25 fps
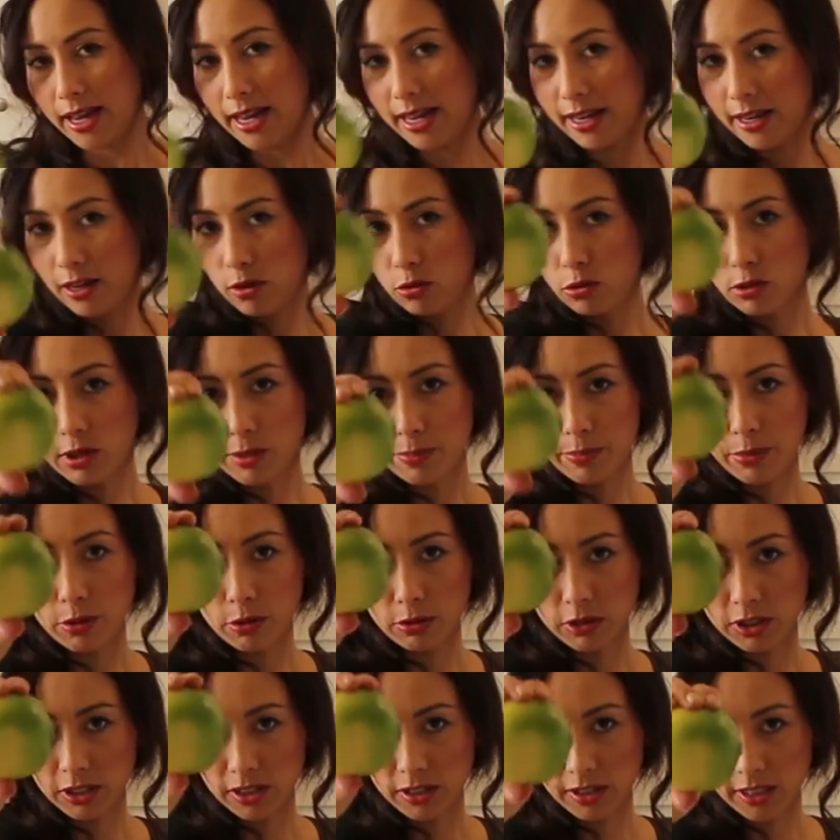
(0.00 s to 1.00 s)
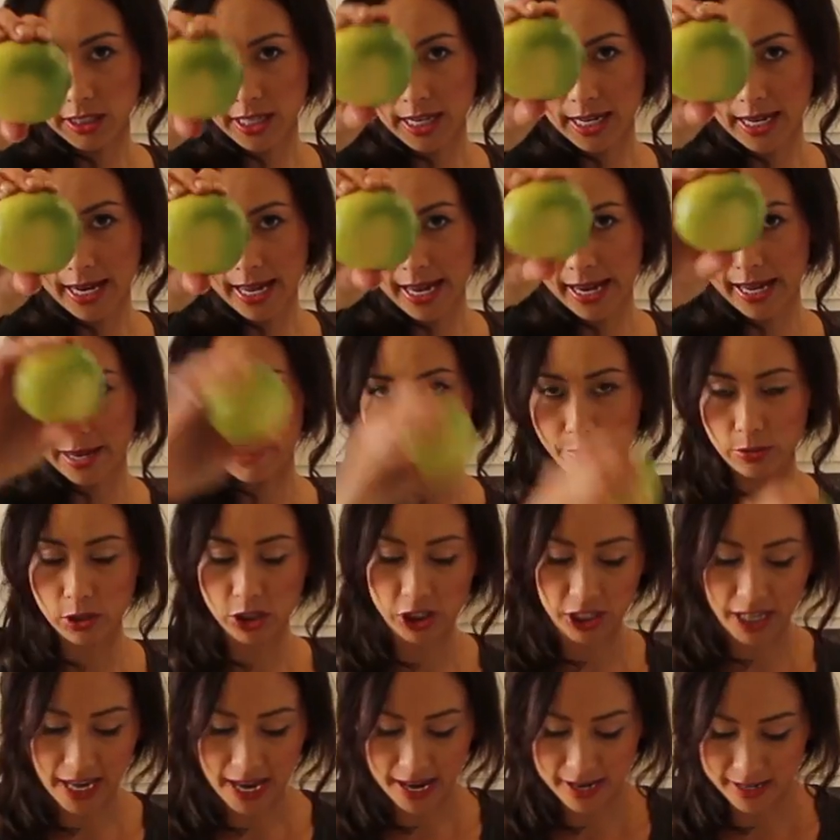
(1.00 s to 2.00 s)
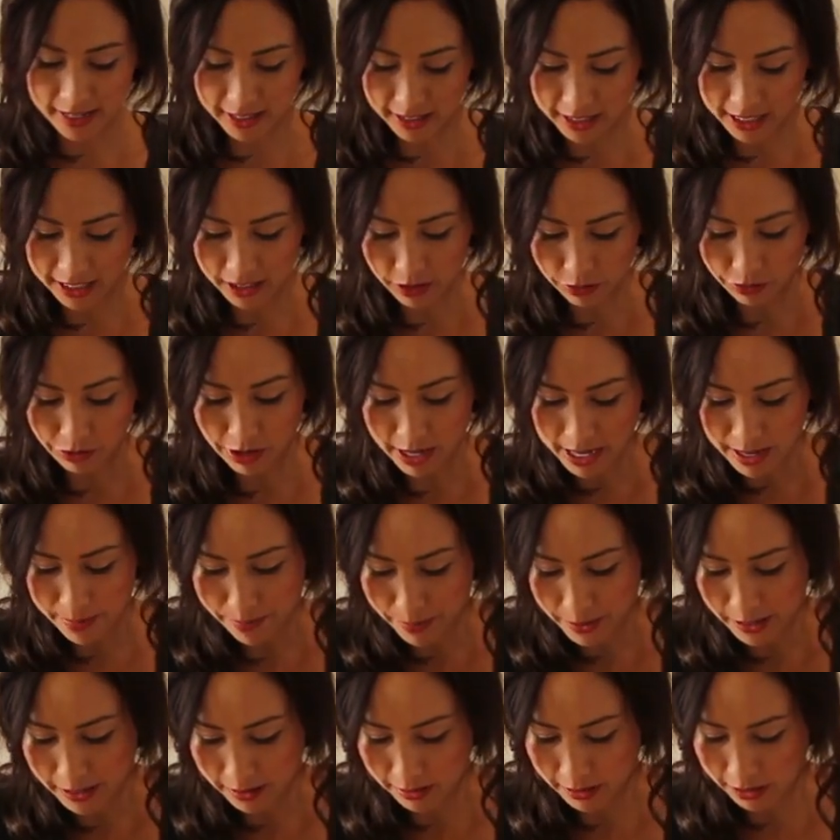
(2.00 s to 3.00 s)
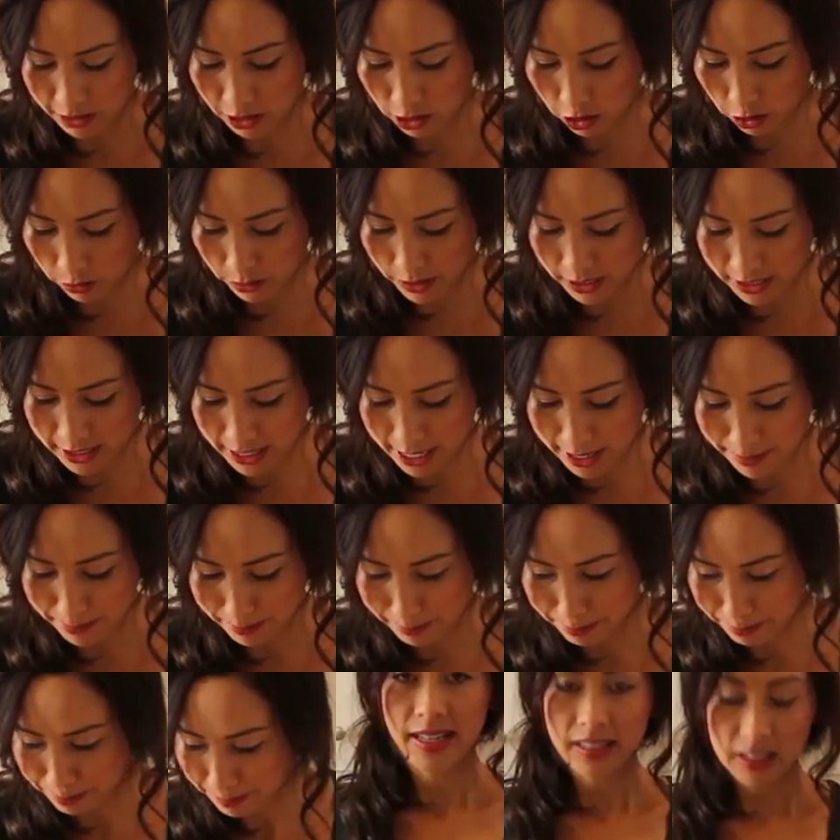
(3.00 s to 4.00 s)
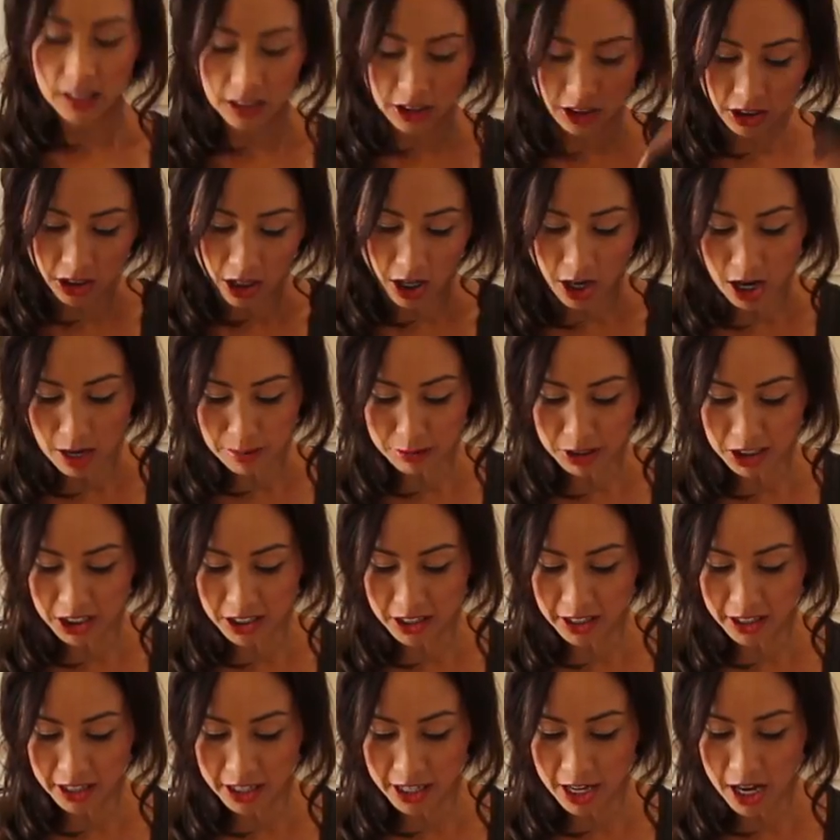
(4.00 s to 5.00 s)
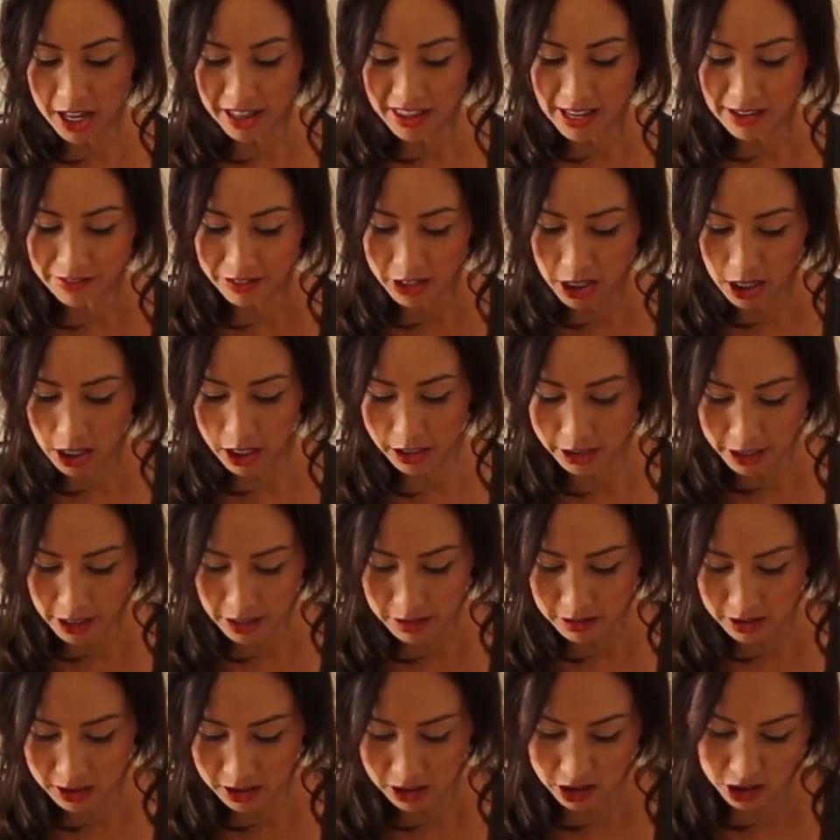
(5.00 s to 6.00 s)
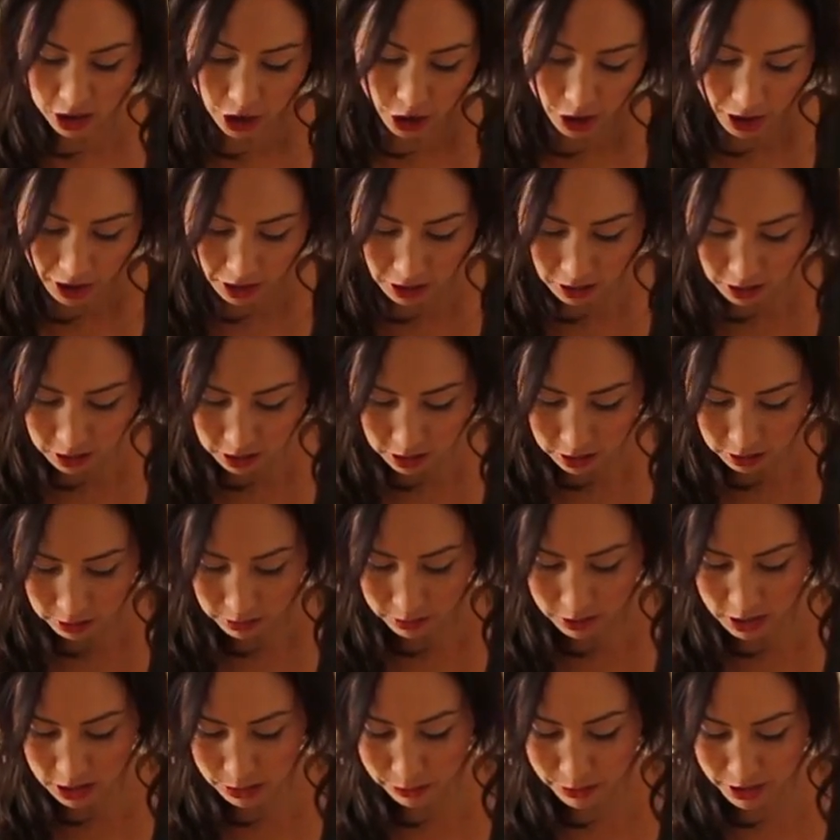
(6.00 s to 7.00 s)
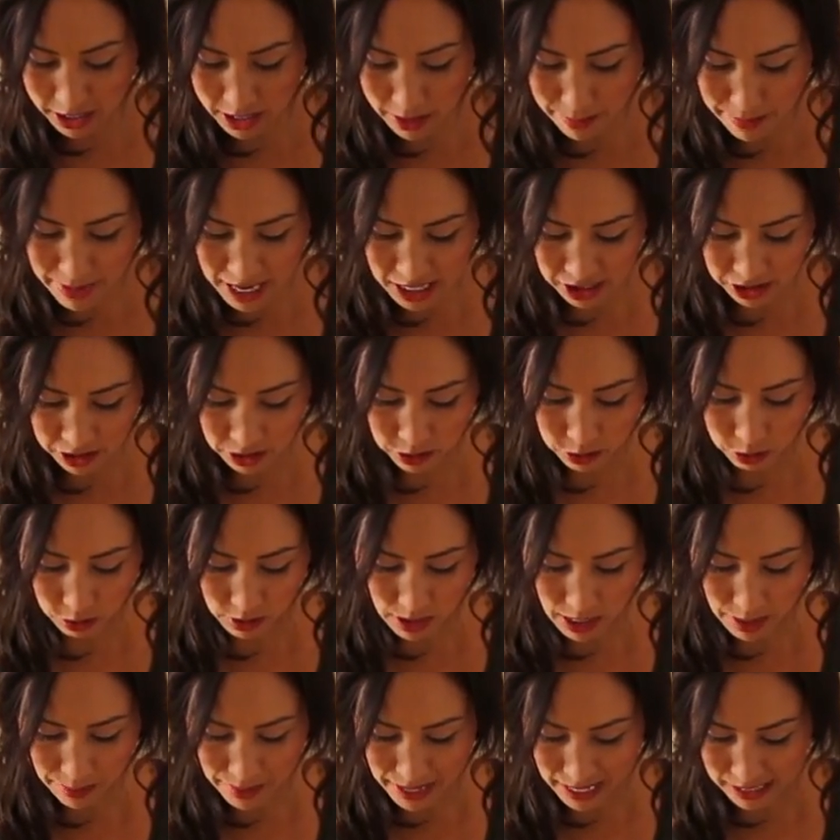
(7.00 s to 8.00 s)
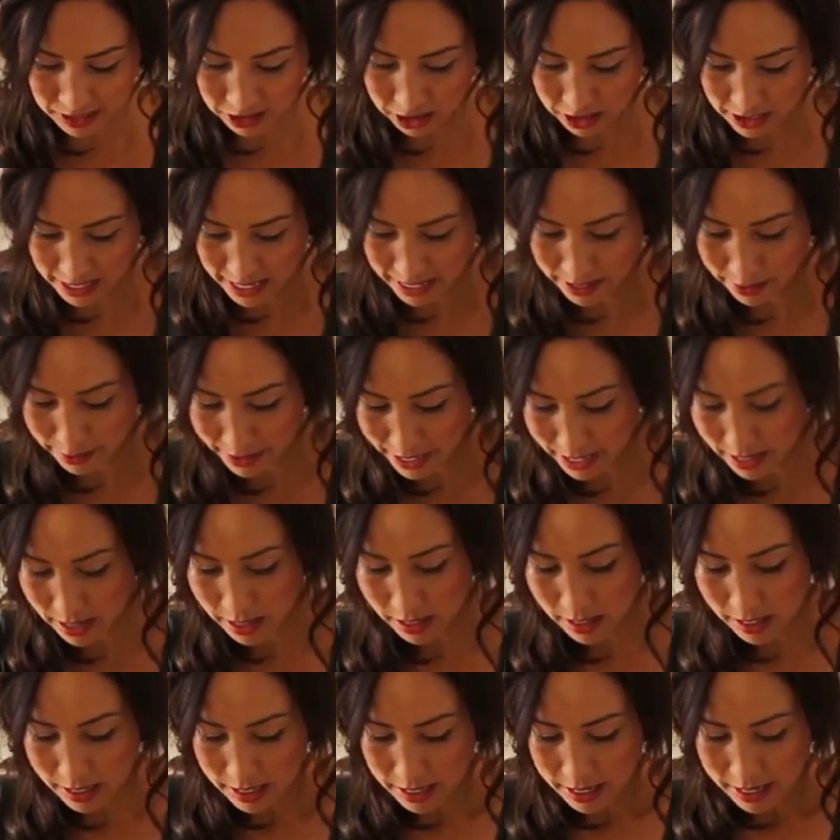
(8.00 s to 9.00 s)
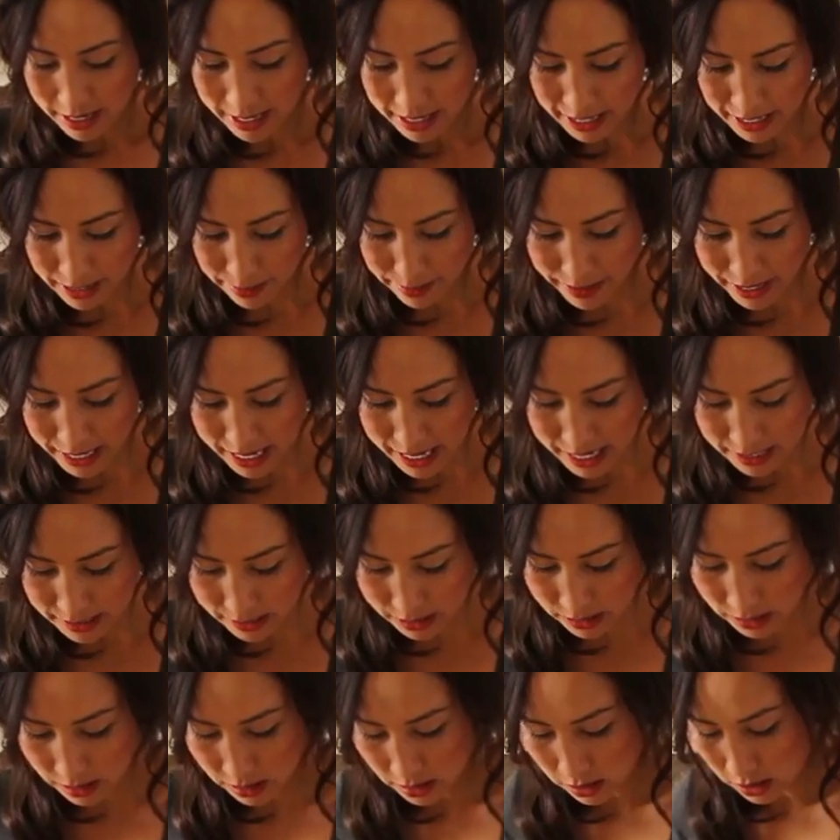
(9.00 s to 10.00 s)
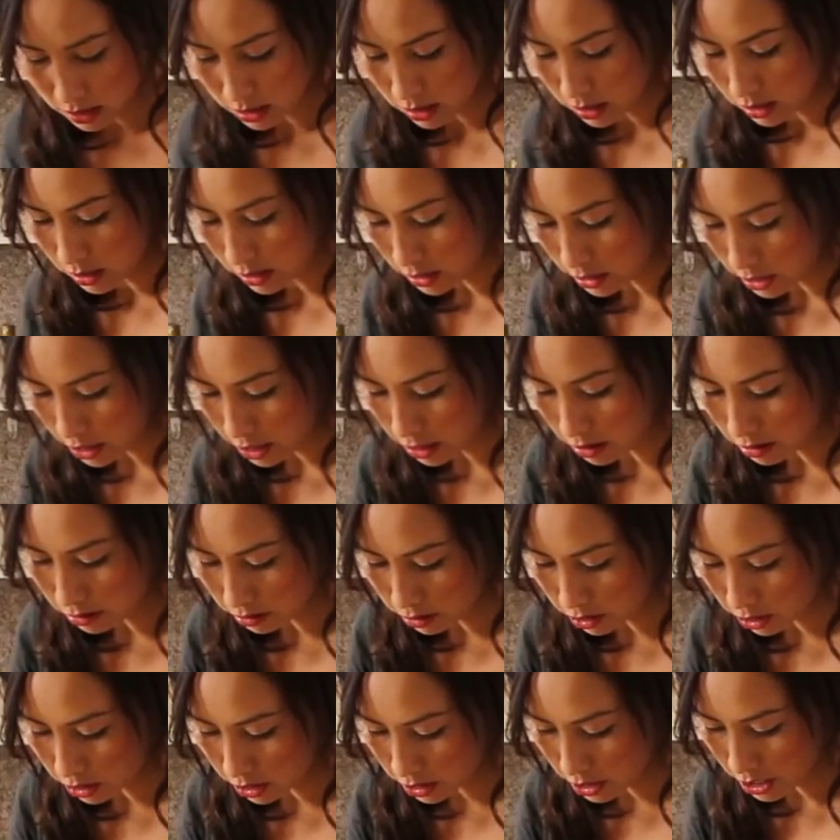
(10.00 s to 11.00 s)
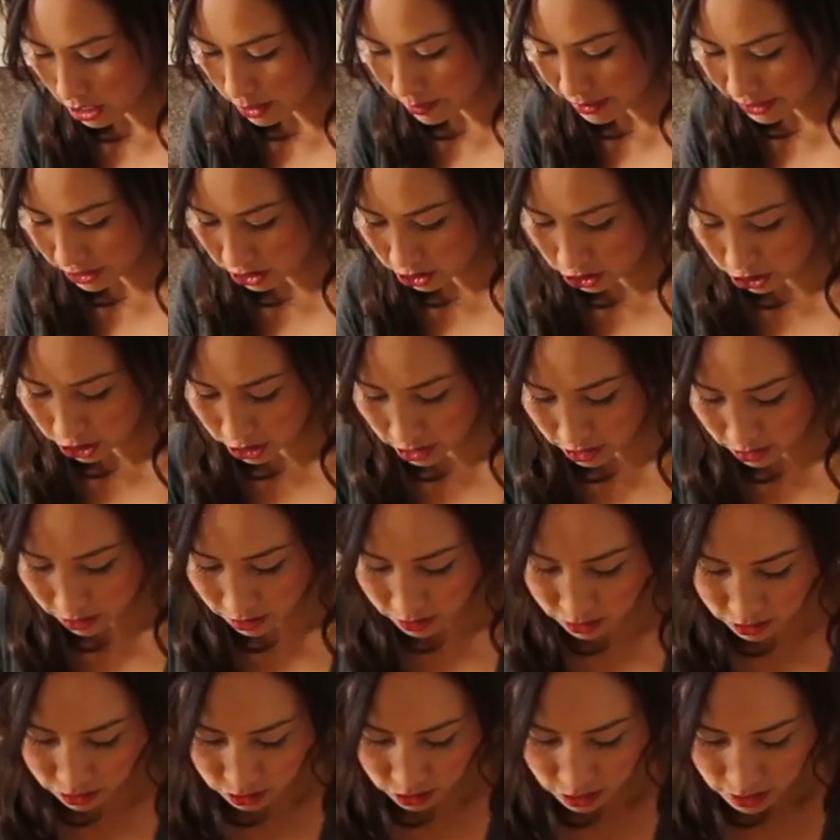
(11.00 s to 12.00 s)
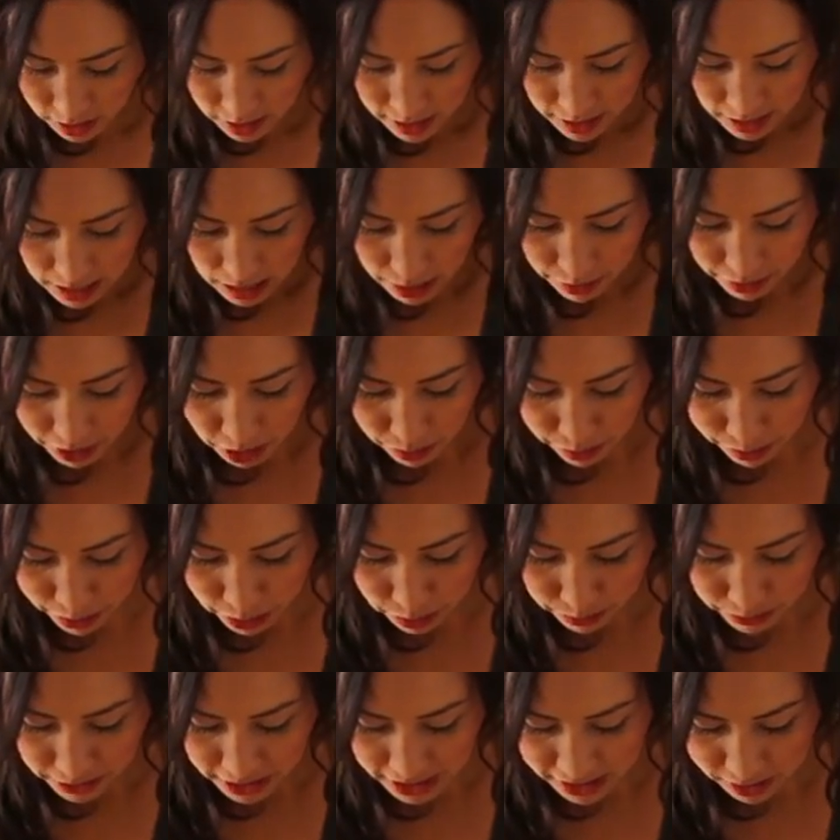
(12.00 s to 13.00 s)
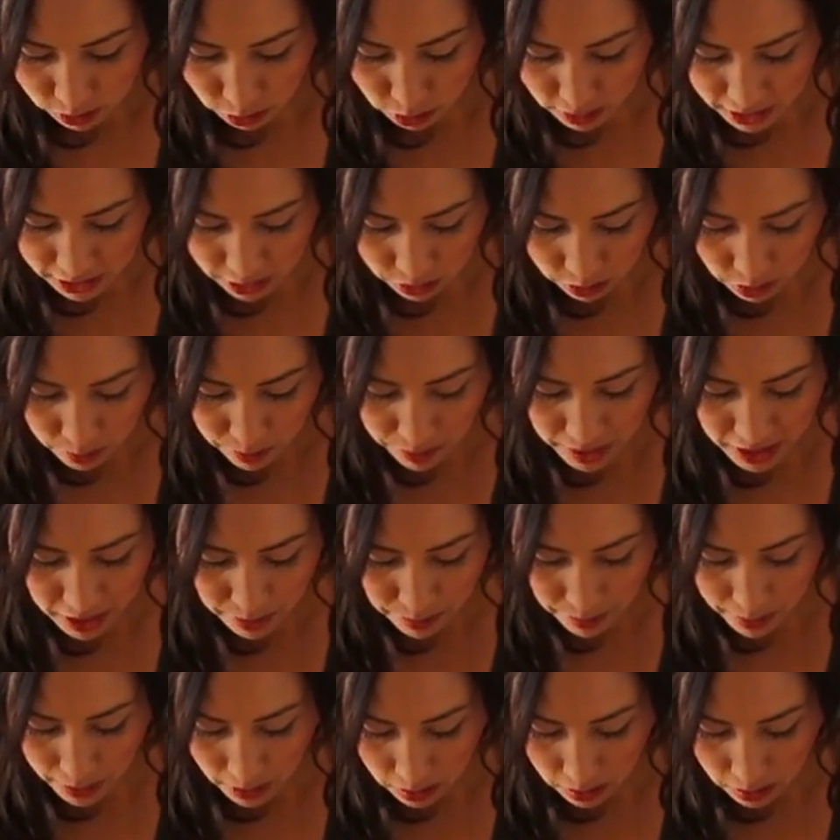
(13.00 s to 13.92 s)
And an all-important lime, which again is nice and ripe. Squeeze that to start, I'm just gonna cut the avocados into chunks because we're gonna mash this all up actually anyway in a minute. So just cut them into chunks and we're gonna put these all into a big